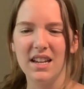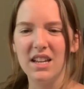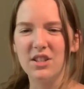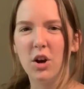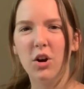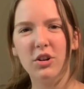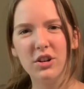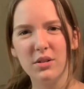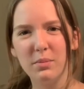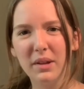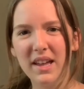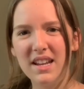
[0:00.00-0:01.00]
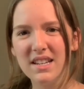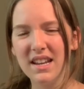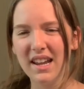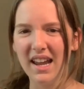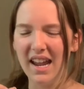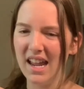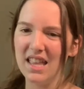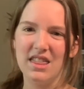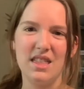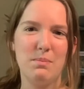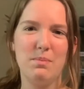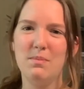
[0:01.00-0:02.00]
It's harder to blend,
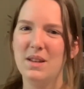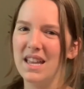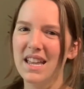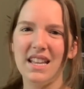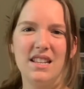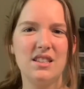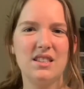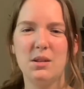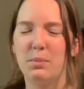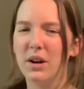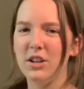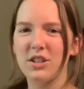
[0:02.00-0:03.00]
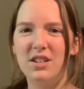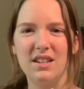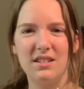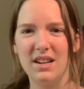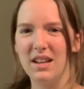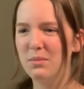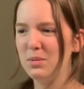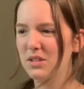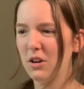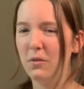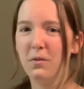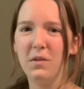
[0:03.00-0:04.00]
and the ends, the brush
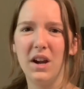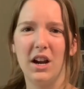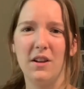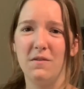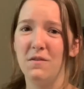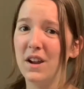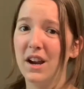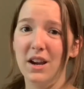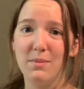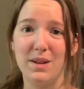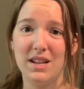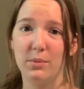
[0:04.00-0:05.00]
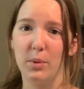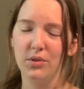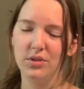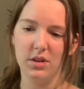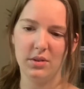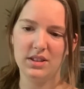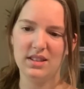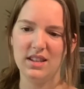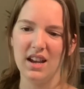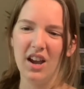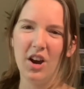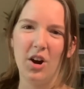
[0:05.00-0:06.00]
nibs are very, very bendable, so it's
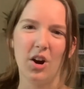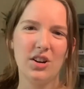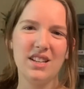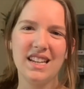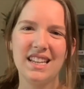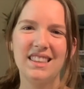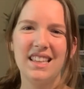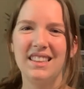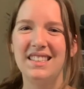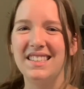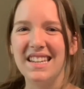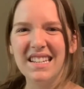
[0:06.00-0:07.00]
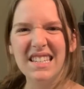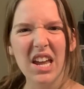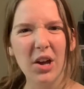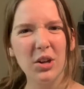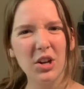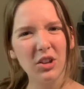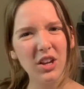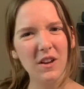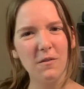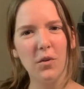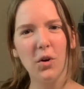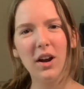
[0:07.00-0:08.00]
hard to get the detail you're
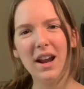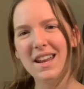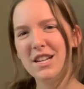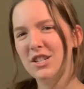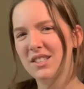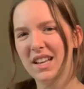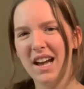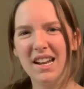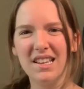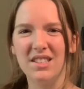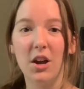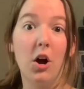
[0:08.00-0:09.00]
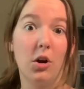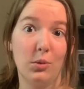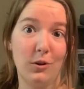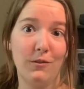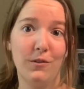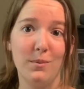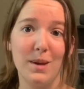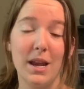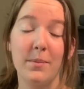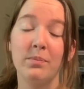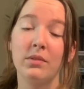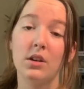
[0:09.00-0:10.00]
looking for, and it just kind of is awkward for
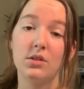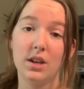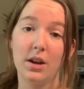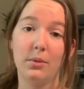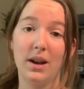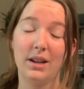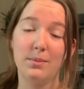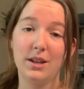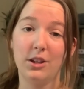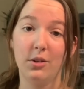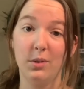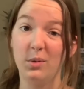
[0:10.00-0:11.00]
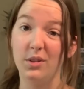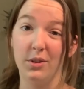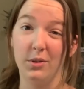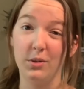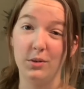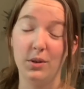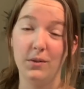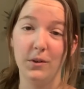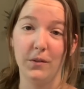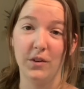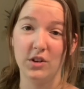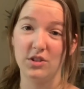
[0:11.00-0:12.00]
me. So I'd recommend going with Ohuhu if
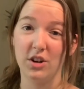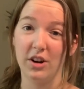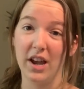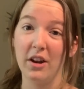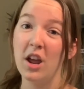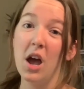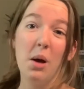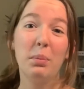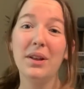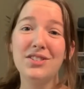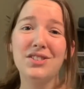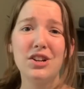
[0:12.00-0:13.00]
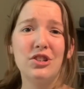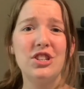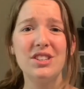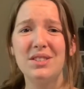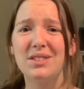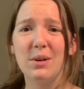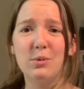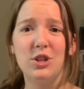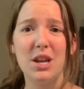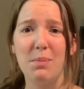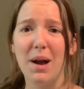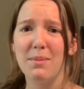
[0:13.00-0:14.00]
you're first starting out. Plus, they're just so
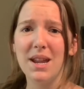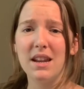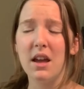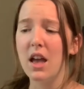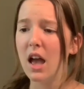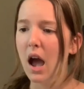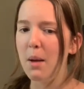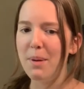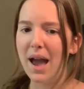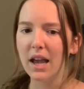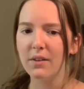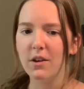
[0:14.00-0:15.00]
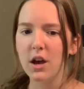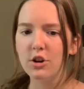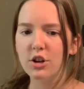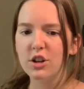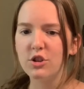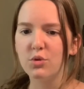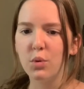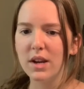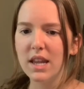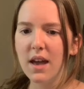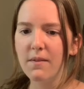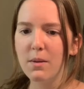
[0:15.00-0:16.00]
cheap. I mean, a pack of
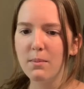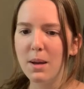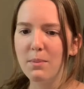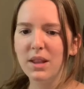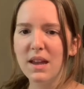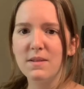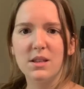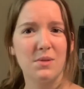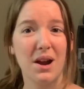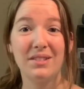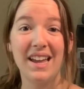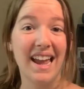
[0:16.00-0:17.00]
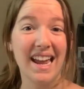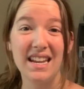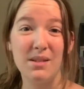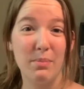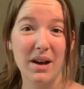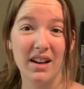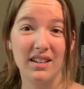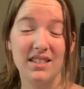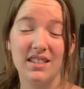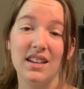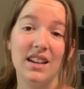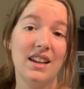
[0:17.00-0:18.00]
120 of them, I believe, is around 80
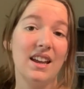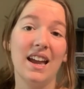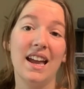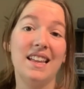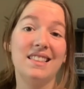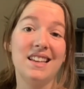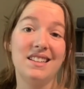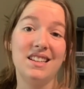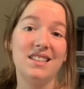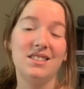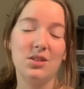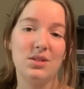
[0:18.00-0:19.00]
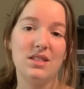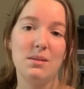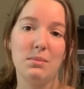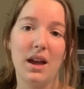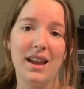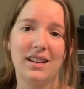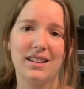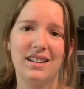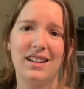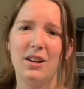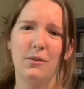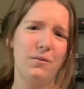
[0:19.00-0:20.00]
bucks, and that does still seem like
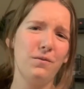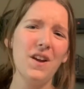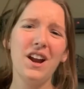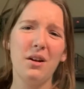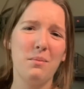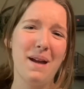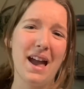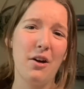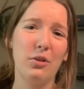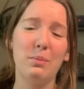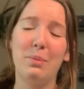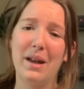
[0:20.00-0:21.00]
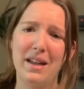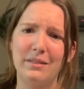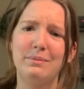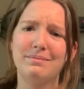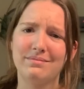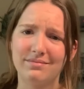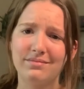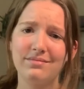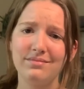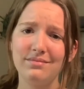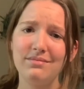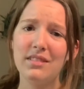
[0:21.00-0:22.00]
a fair amount, but
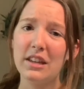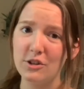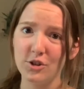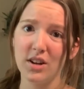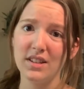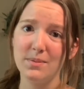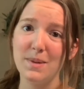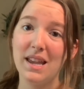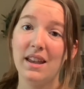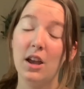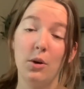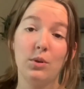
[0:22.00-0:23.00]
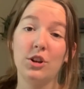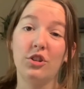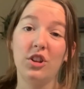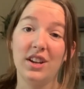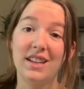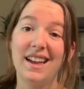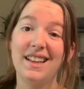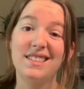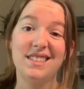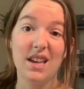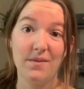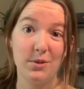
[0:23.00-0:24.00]
trust me, when you're looking at
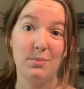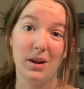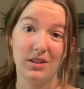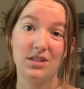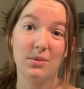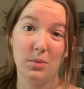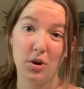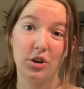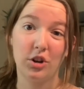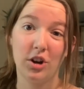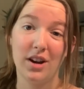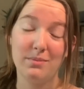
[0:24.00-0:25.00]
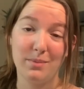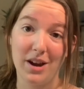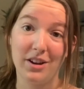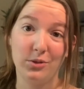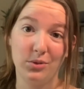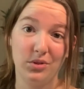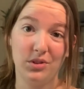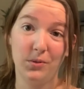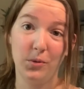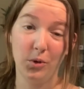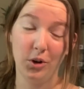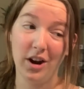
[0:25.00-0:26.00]
$7 a marker at Michael's
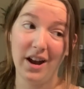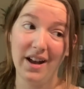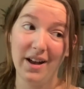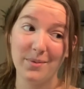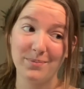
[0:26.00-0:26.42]
for